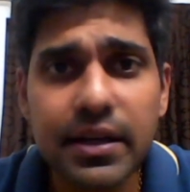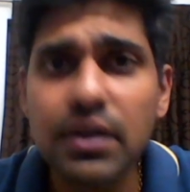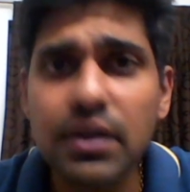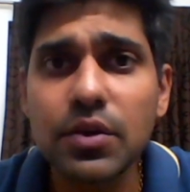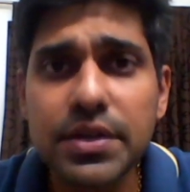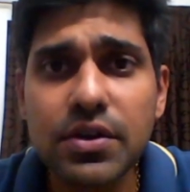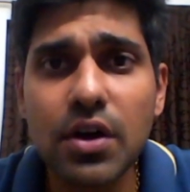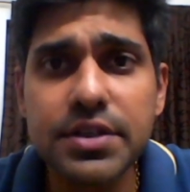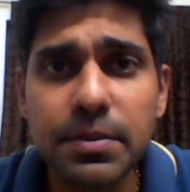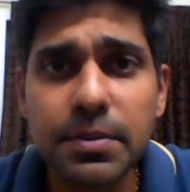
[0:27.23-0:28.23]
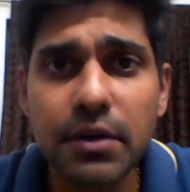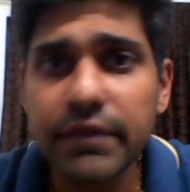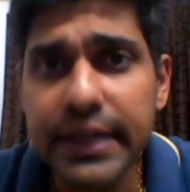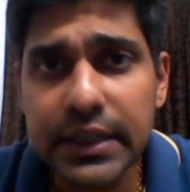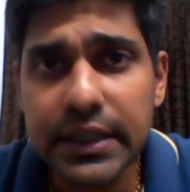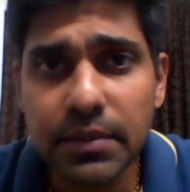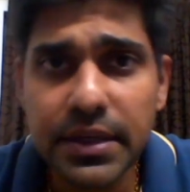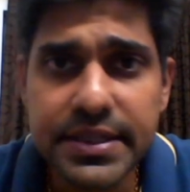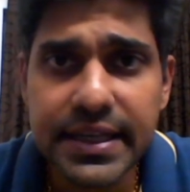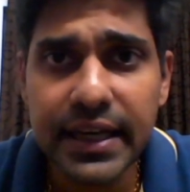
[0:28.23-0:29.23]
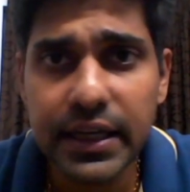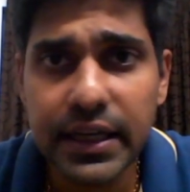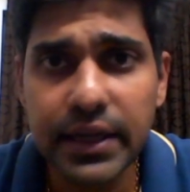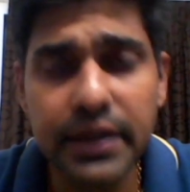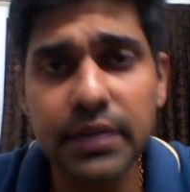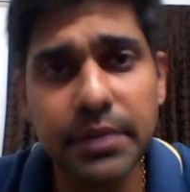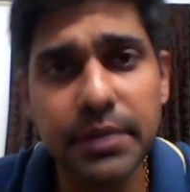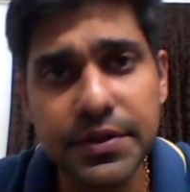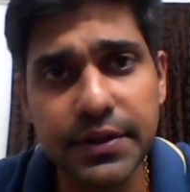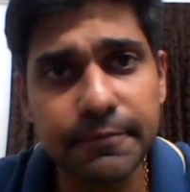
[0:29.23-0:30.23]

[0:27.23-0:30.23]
into this concept of determinacy and indeterminacy.